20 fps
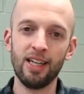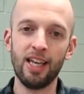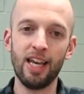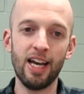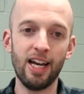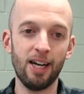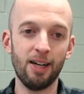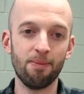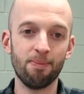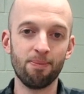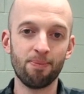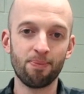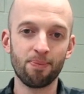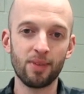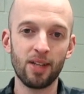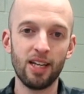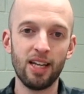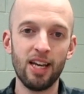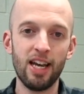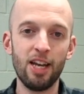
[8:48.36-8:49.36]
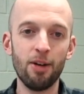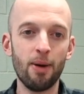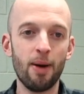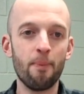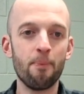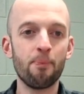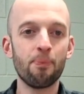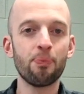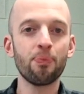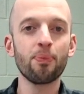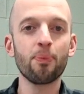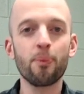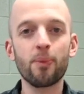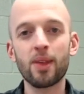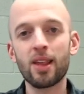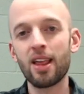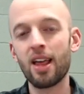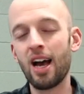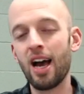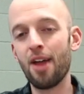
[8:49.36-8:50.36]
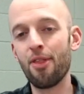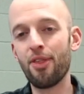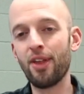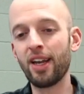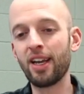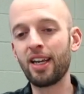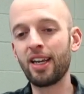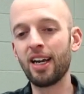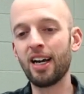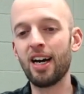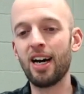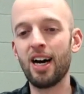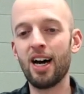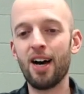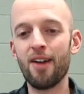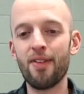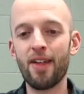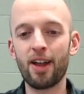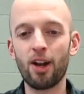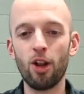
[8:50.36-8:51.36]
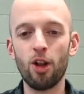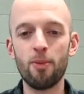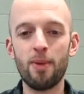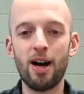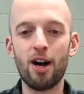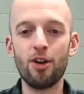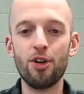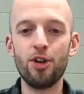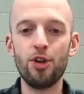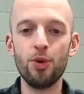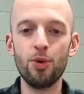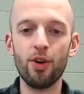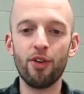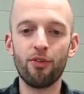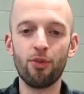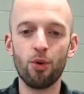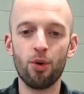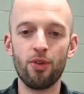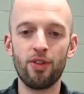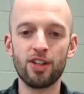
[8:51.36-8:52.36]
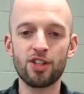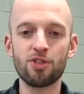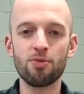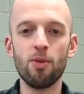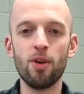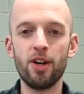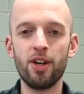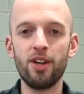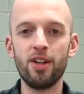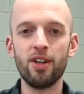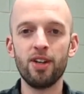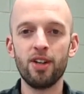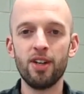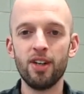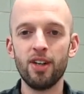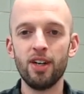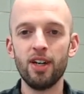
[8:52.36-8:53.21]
yeah. Anyway, I think that'll about do it for this one.